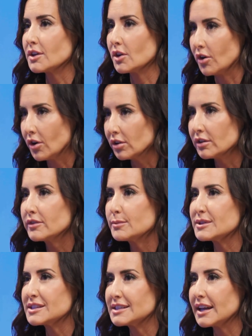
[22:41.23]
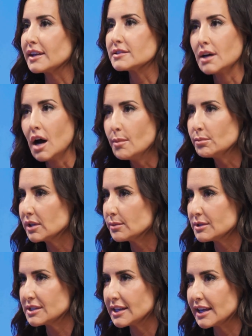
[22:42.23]
on all of the mistakes, the humbling
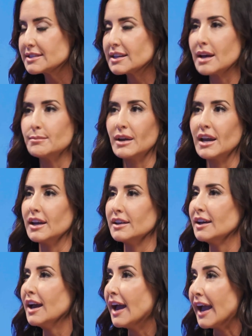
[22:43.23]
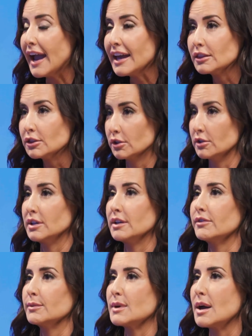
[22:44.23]
mistakes that I made, and learning
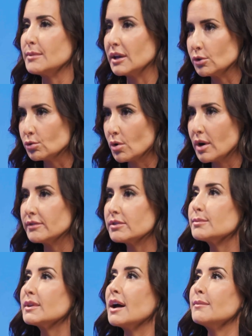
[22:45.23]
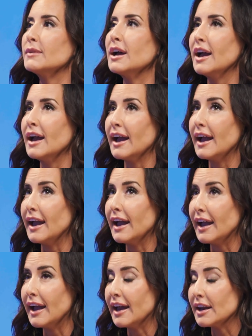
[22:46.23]
from them and growing from them.
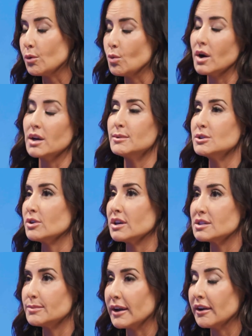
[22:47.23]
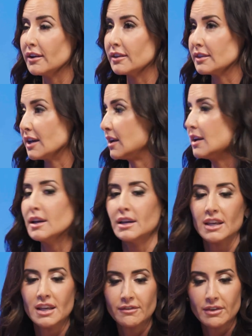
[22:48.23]
And I want to be transparent that
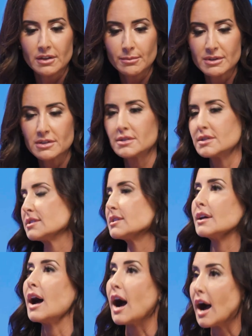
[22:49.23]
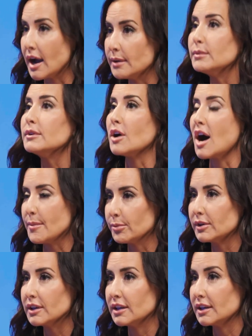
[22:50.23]
even the businesses that I'm
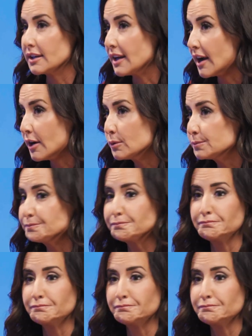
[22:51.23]
operating in now,